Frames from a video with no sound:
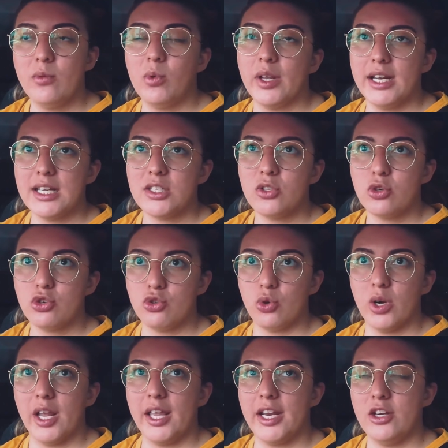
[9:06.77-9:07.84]
Well, he doesn't
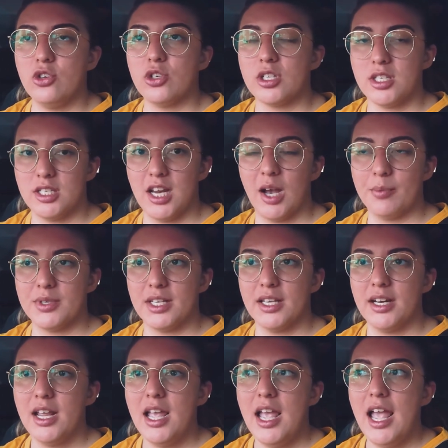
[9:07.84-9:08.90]
destroy it, he just stops
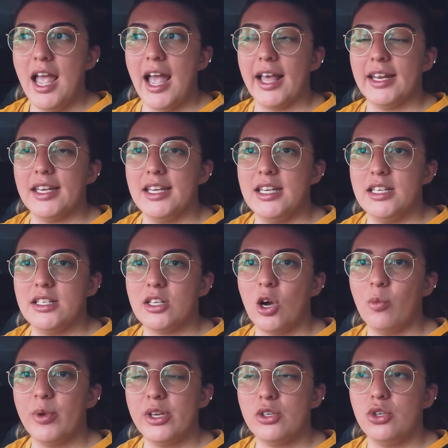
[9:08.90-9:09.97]
it, and he's
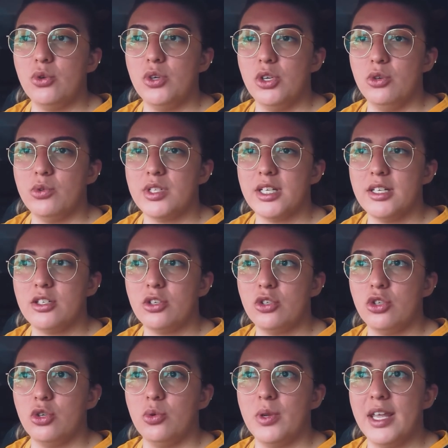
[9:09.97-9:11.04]
hoping to use it
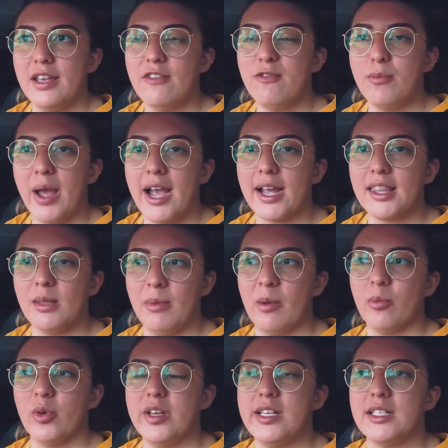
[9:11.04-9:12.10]
to give back the
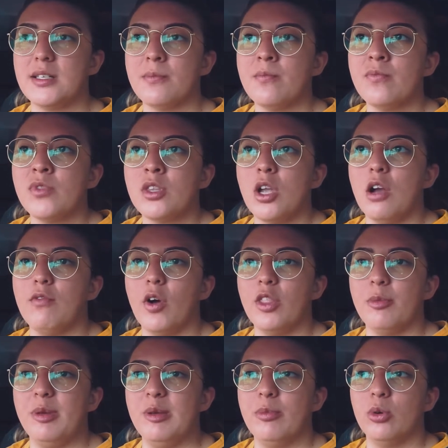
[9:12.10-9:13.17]
memories of all
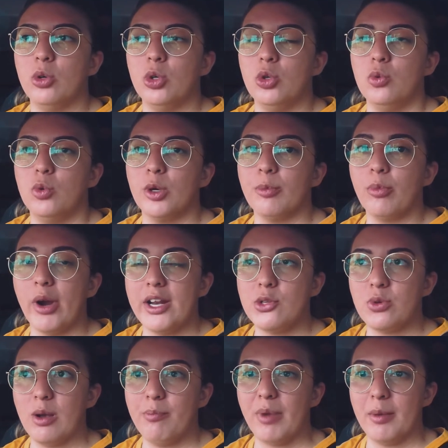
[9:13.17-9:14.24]
the people who were
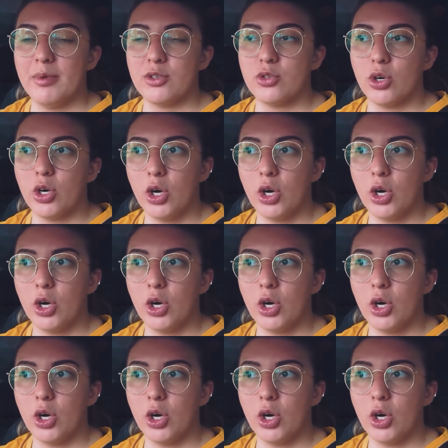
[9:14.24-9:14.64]
brainswept by Mr.